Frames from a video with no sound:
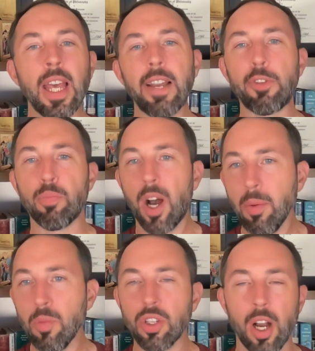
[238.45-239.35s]
If the
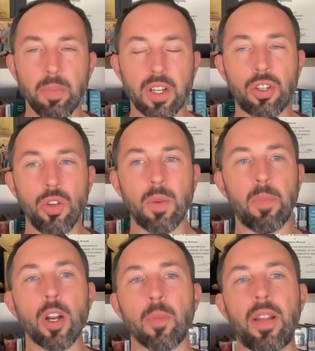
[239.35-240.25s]
problem was complex 2
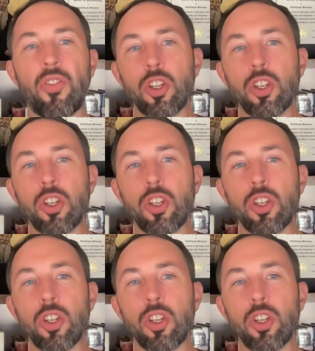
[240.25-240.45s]
impairment,